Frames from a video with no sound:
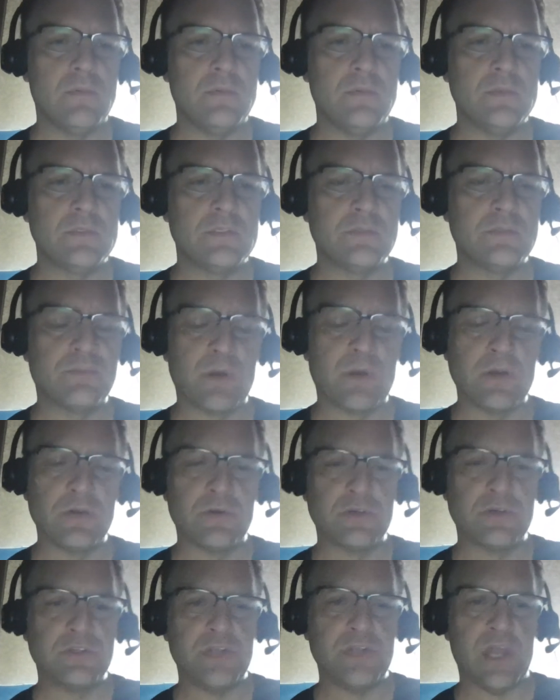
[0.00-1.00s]
spread
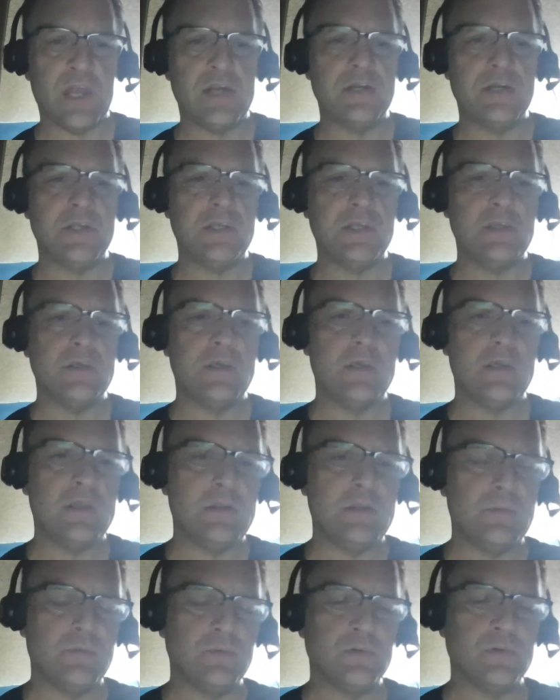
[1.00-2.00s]
Christianity,
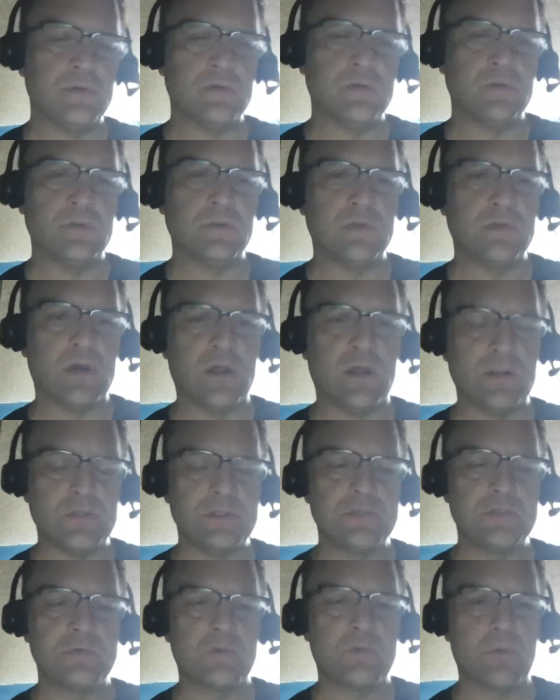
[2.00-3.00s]
and
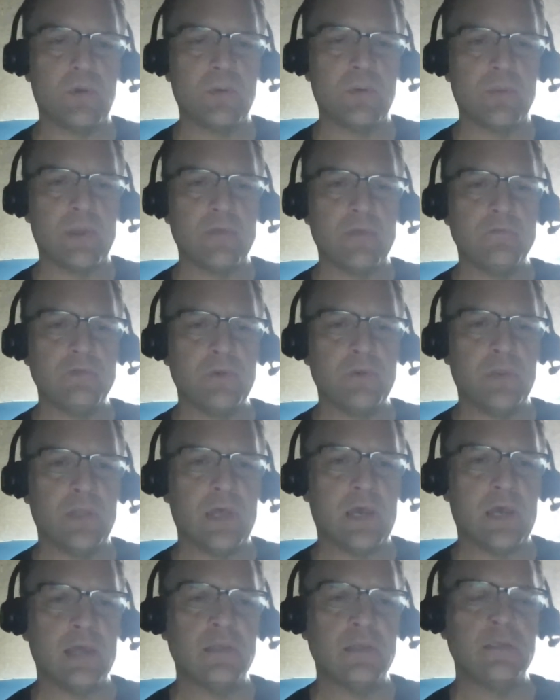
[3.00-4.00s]
colleges were one way of doing
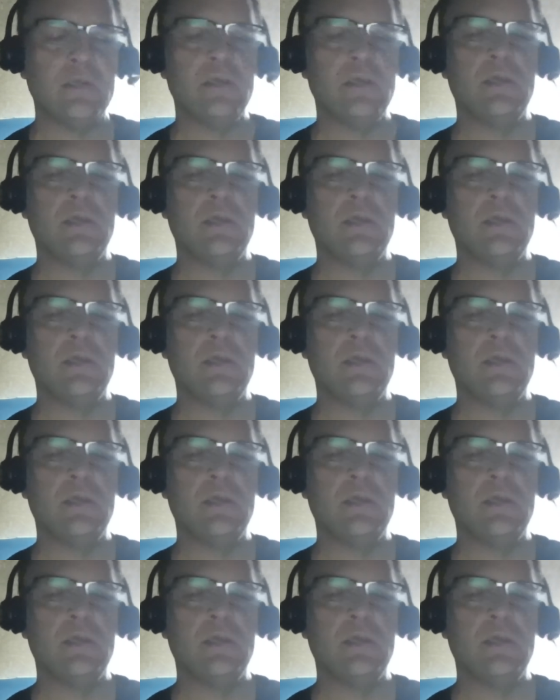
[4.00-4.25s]
that.